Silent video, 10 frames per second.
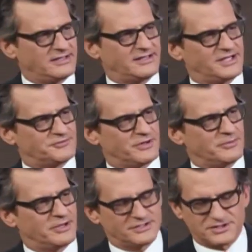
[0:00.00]
thanks very
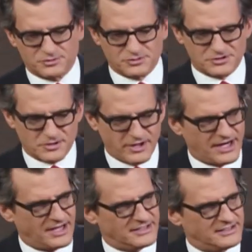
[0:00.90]
much. This was a great
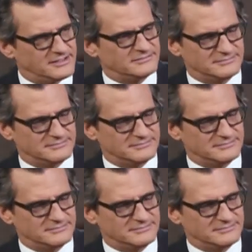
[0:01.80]
idea,